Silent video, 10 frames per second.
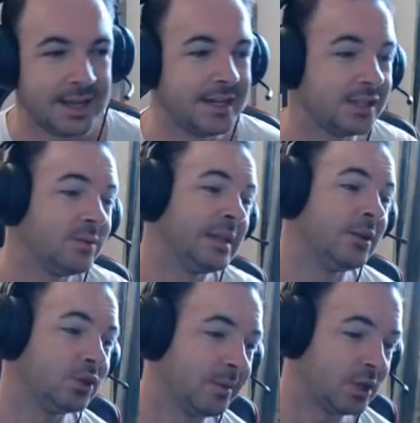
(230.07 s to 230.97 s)
He doesn't really
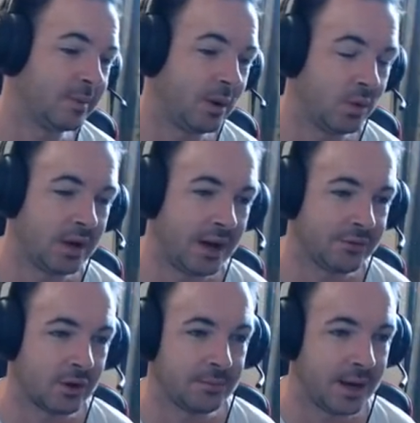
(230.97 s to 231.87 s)
know so much about what
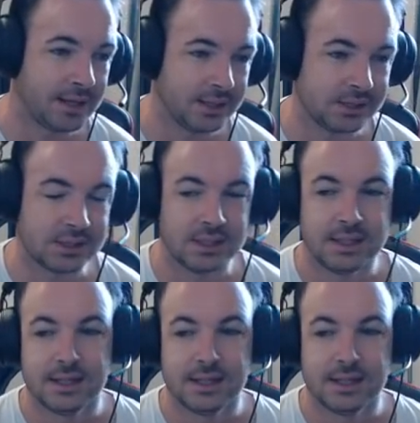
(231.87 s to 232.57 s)
I've got on my list.